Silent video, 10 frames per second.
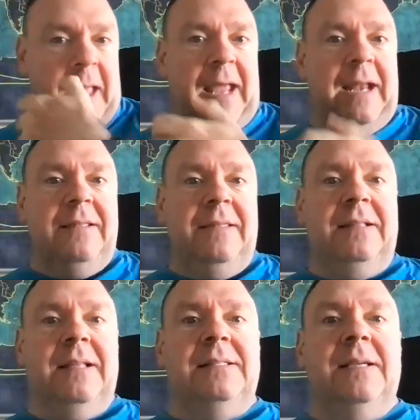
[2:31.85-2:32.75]
And I
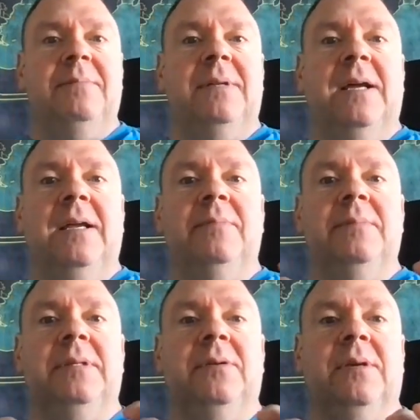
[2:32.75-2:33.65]
think that
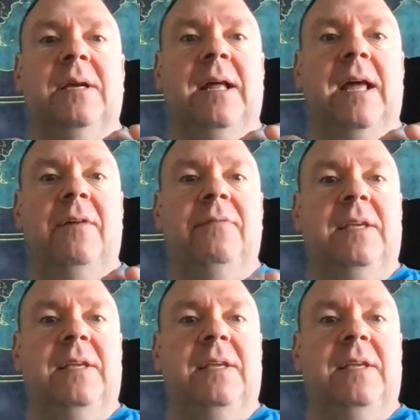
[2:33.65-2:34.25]
sometimes you can have